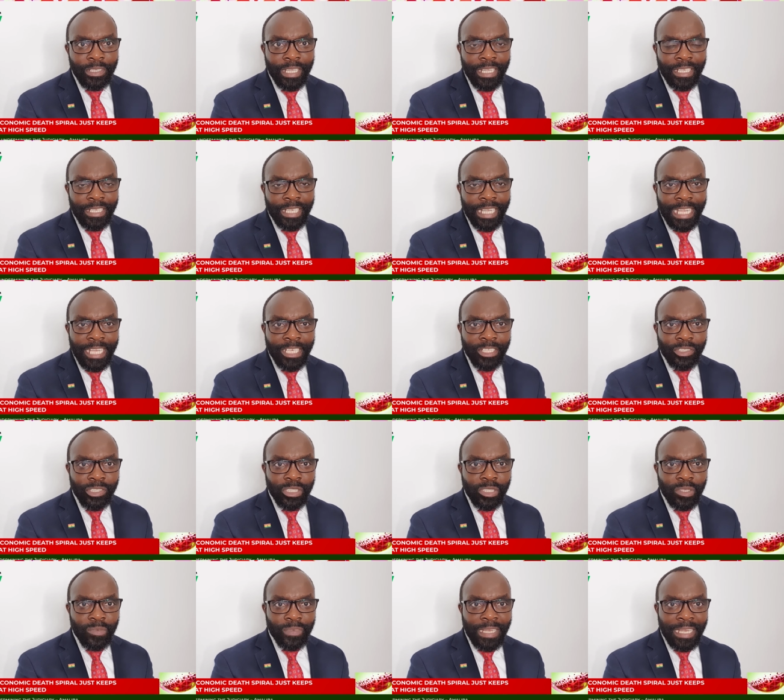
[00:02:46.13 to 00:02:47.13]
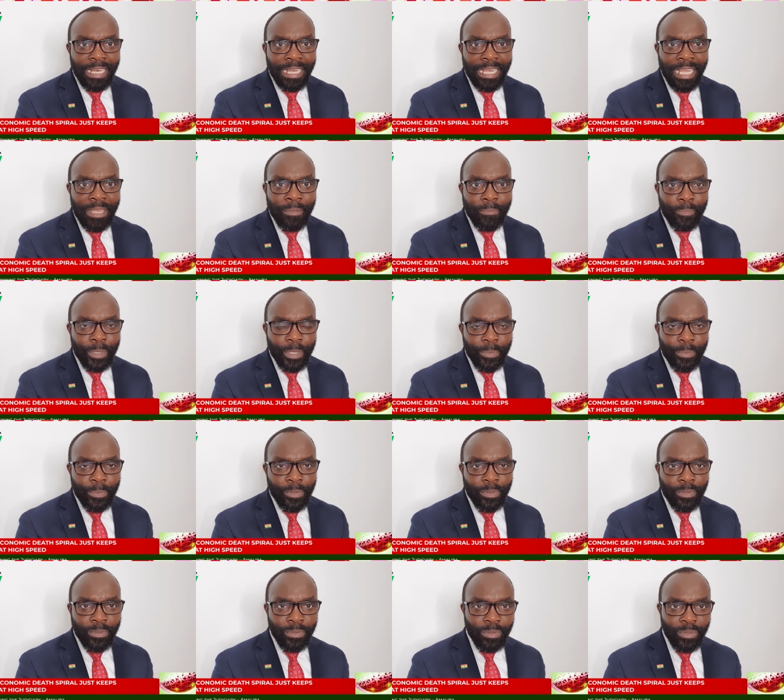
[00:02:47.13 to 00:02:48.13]
in the interest of Ghana and
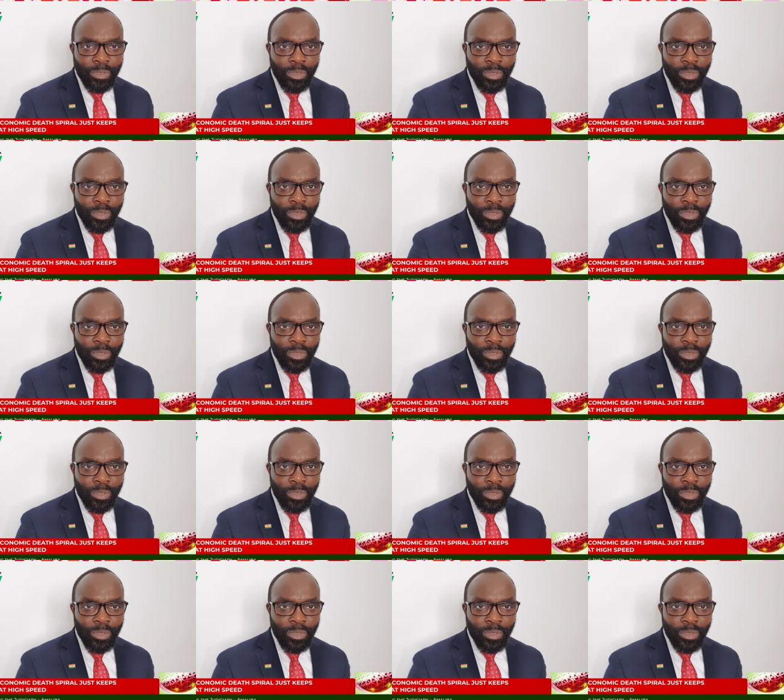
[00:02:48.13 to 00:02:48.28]
people,